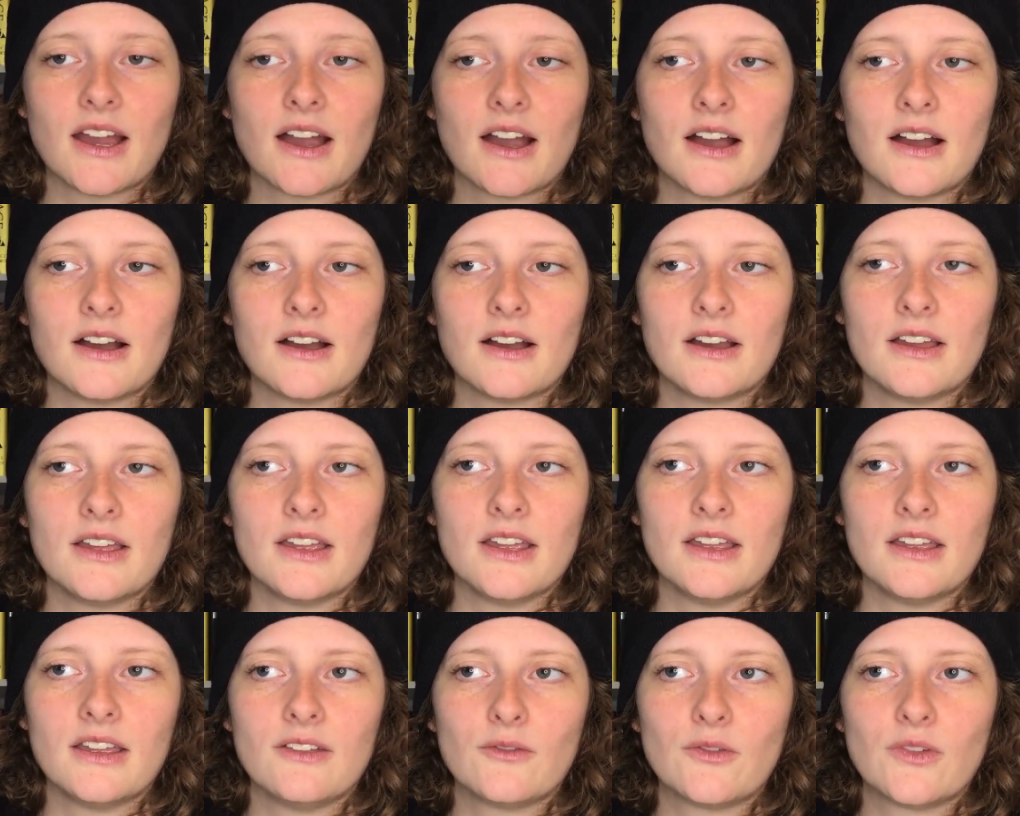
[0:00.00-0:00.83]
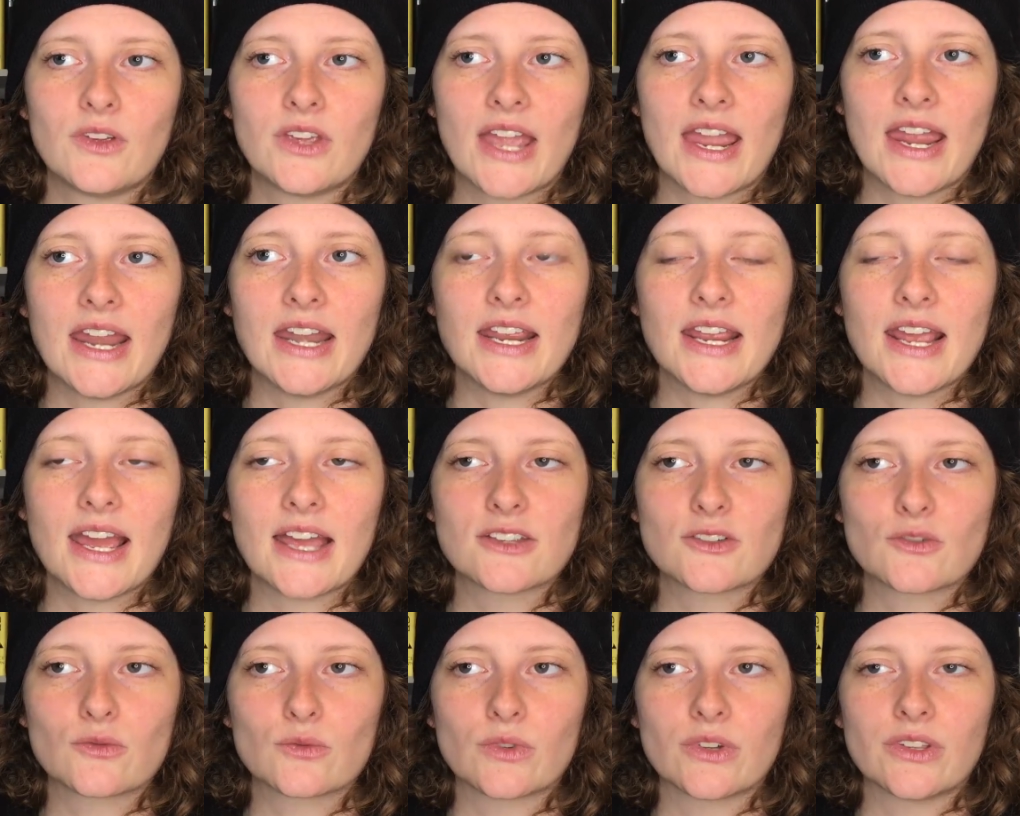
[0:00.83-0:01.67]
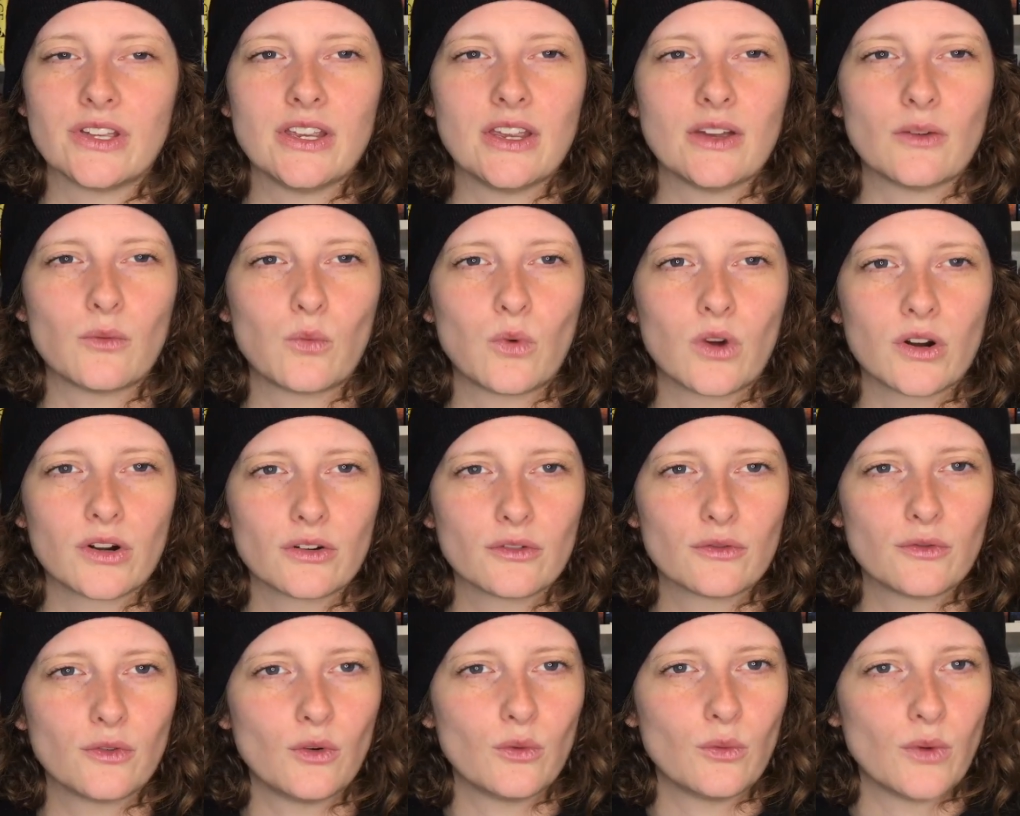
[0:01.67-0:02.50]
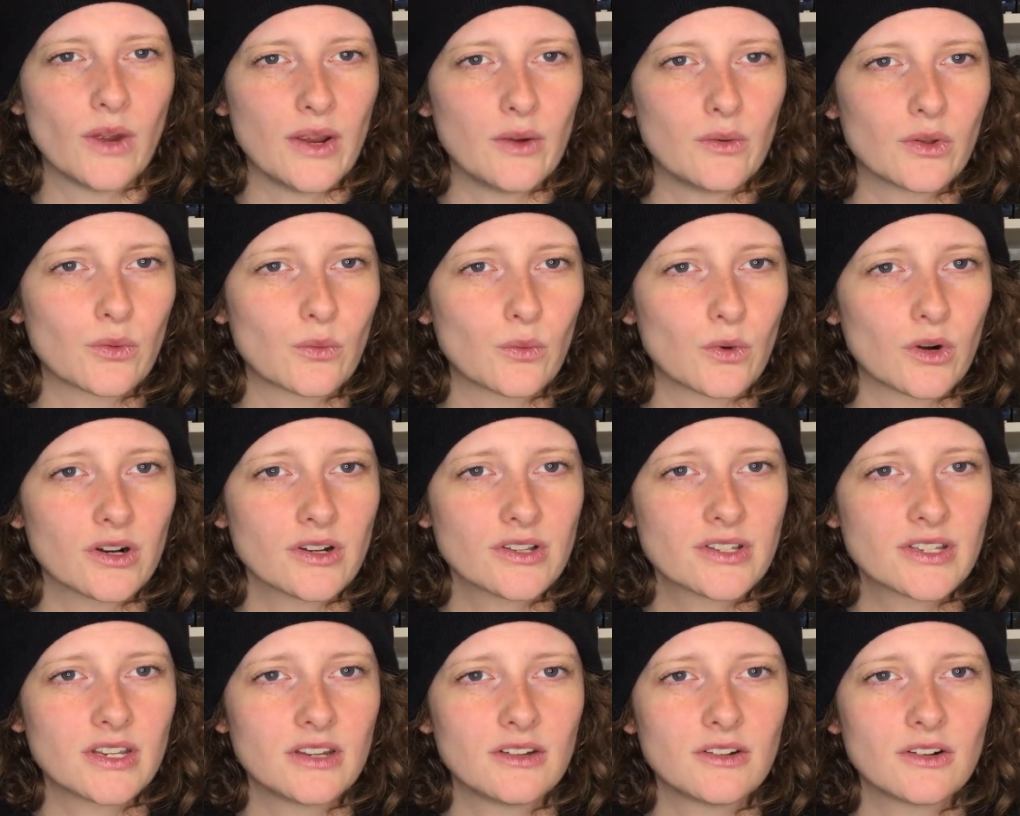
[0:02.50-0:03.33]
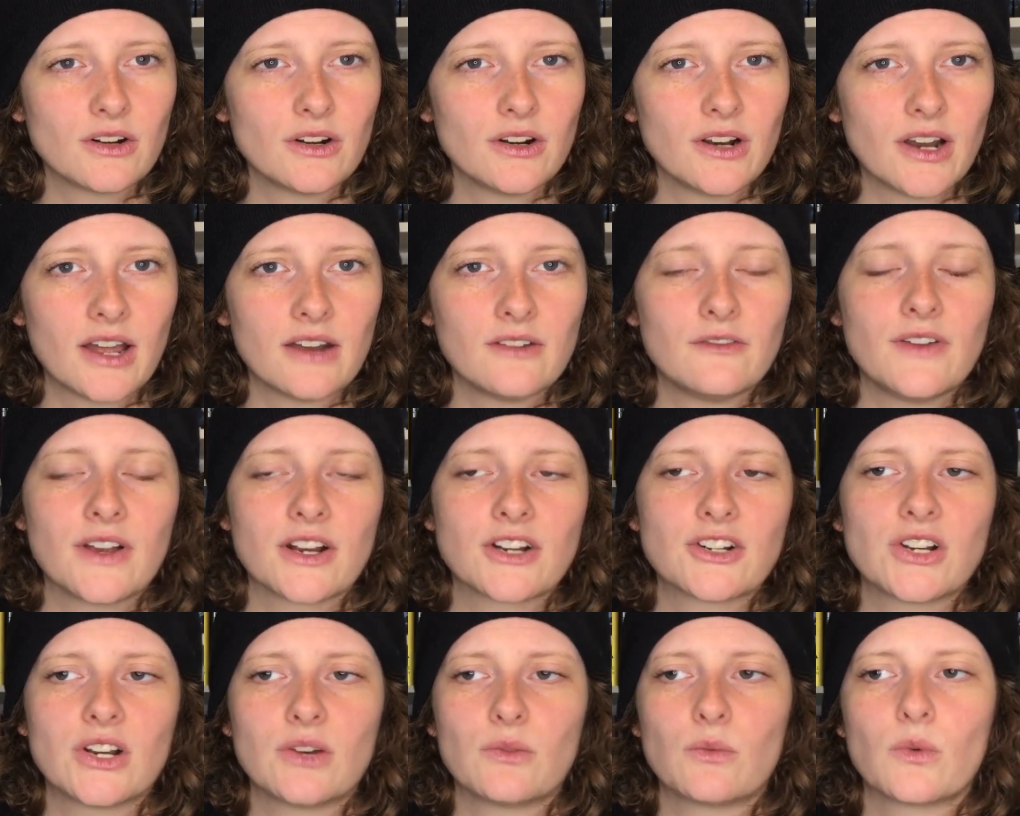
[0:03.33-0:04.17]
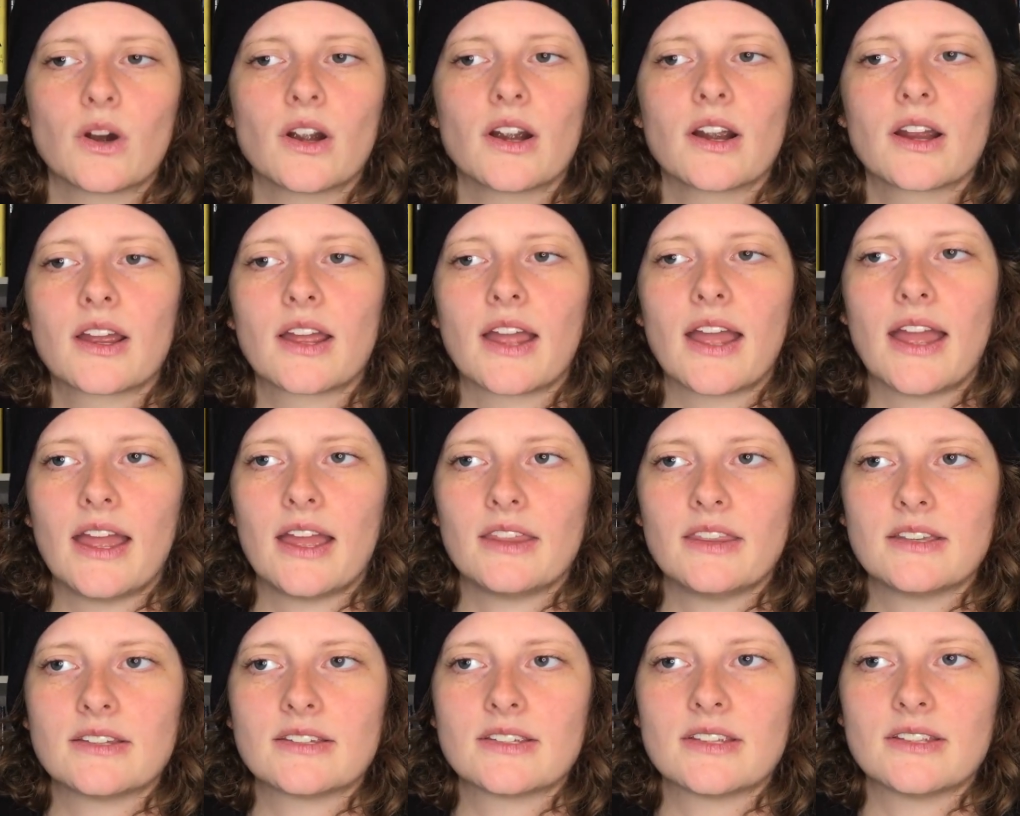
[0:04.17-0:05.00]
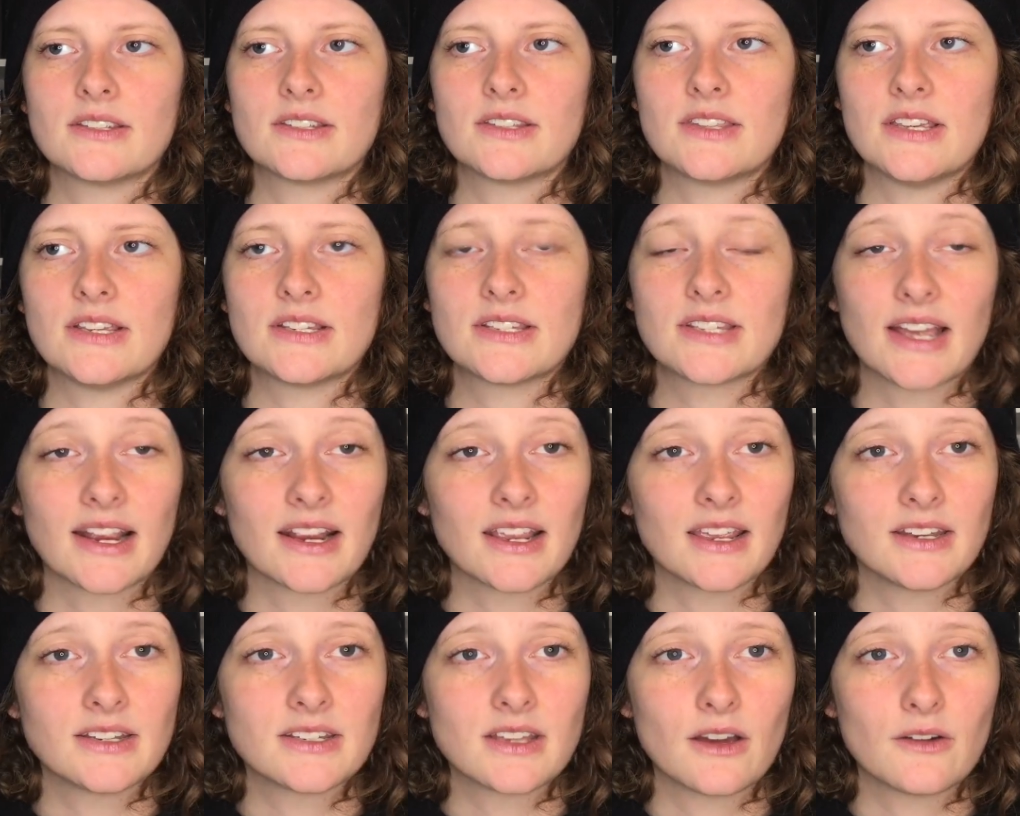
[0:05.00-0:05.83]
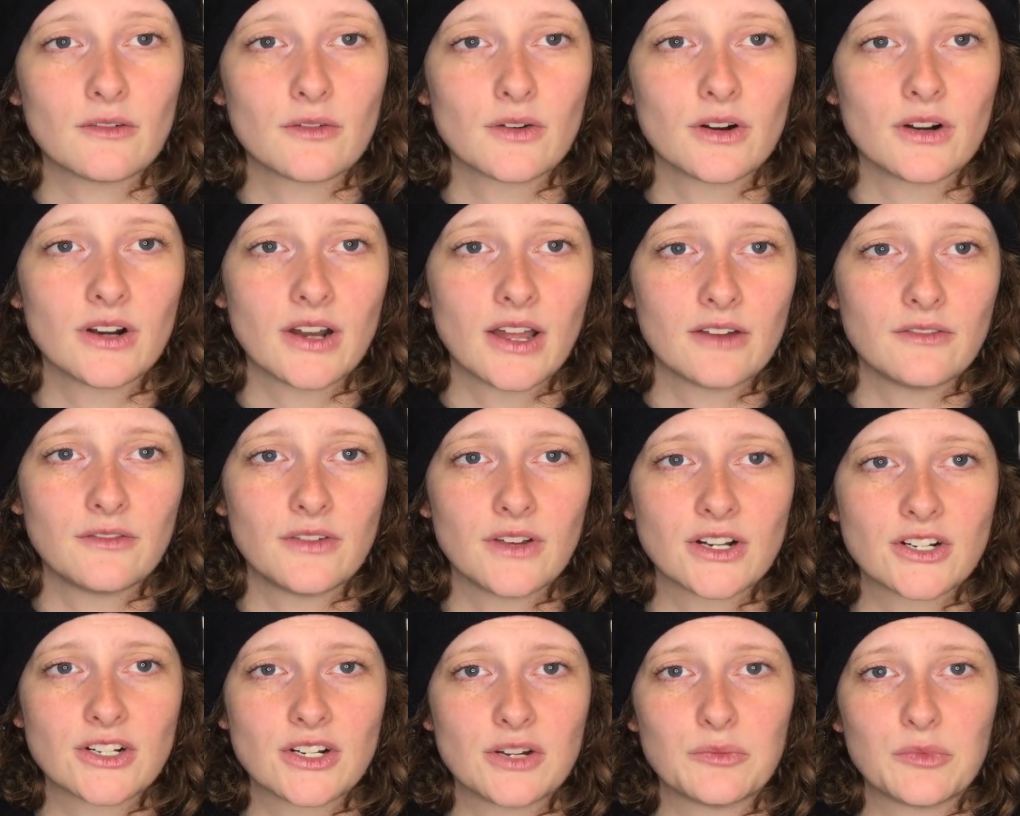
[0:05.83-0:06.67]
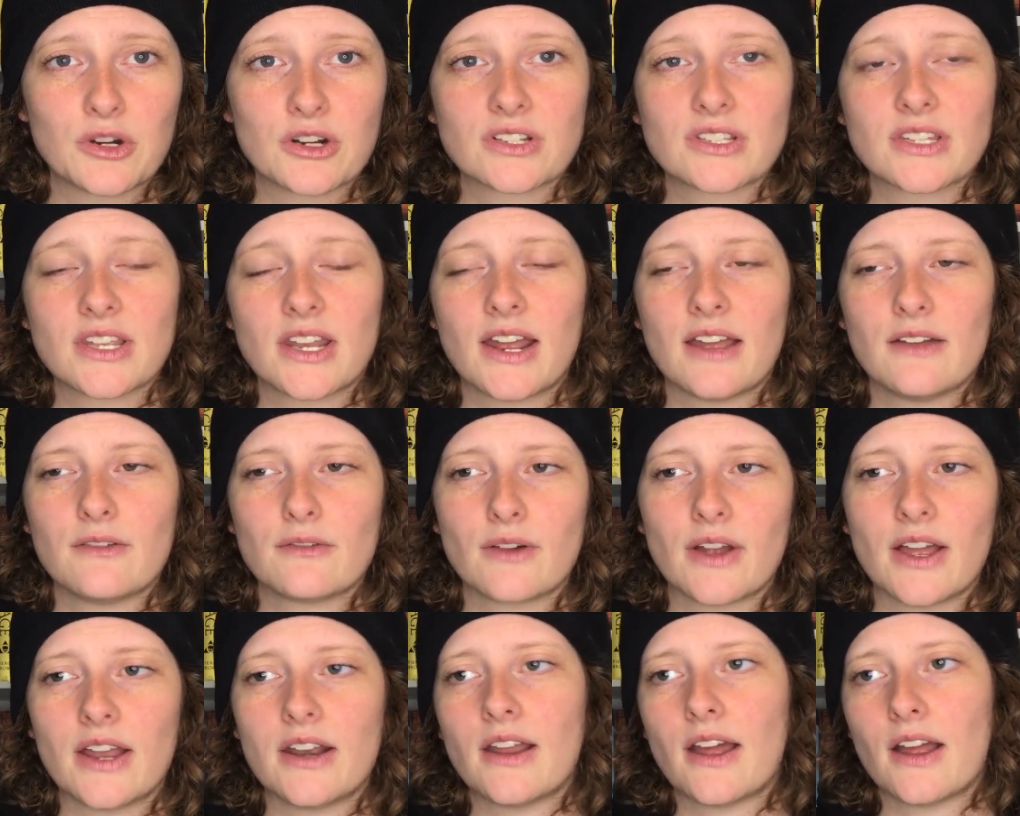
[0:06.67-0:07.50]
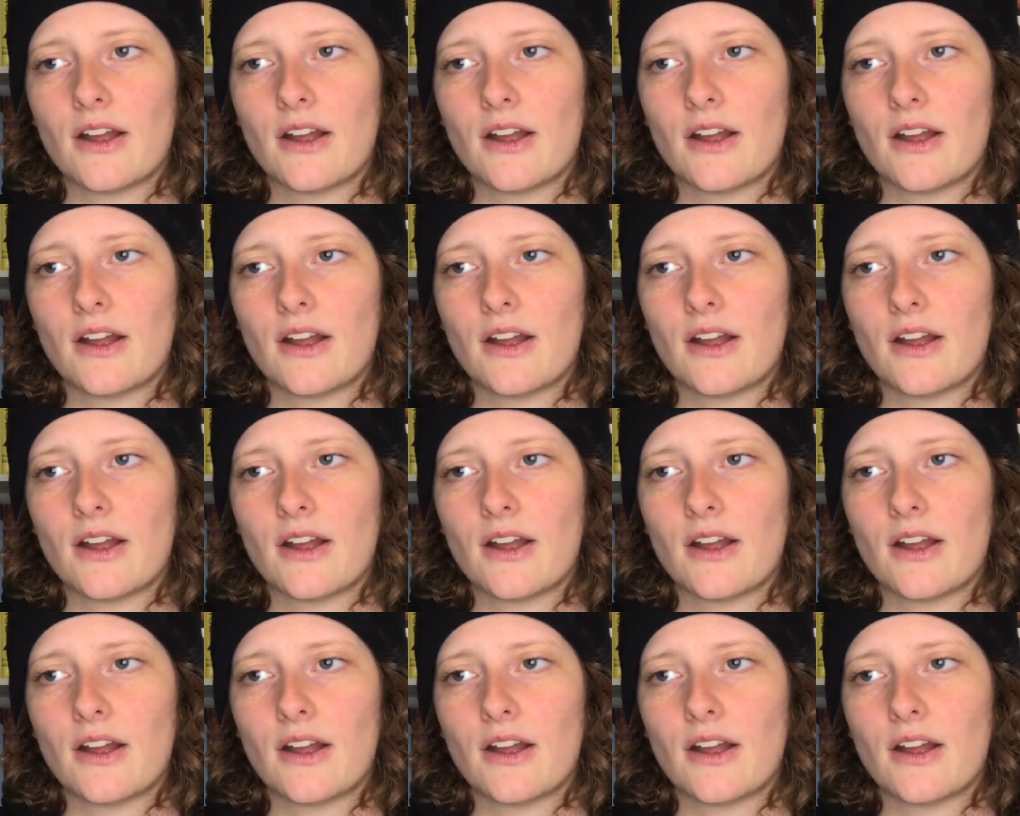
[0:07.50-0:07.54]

Uh, Katie has a really wonderful way with words in her nonfiction work, and this is the second of her nonfiction books that I've read.